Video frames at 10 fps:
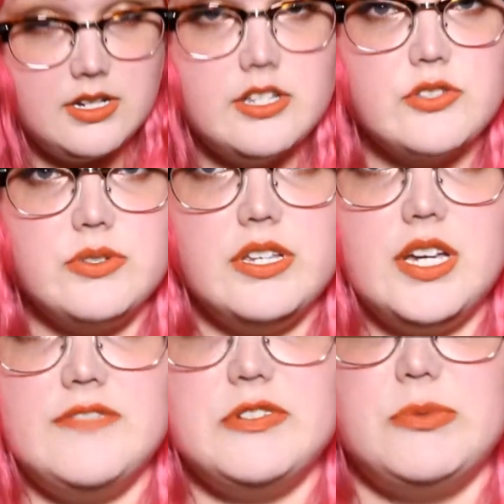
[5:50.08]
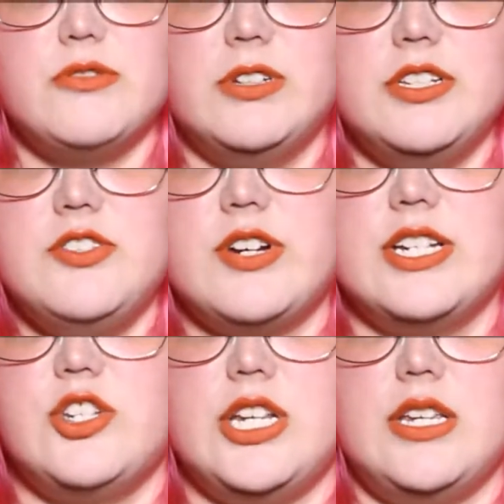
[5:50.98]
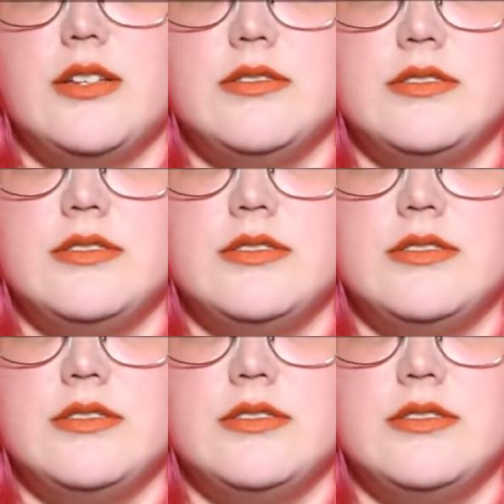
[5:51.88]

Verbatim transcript: It's really comfortable, really stretchy,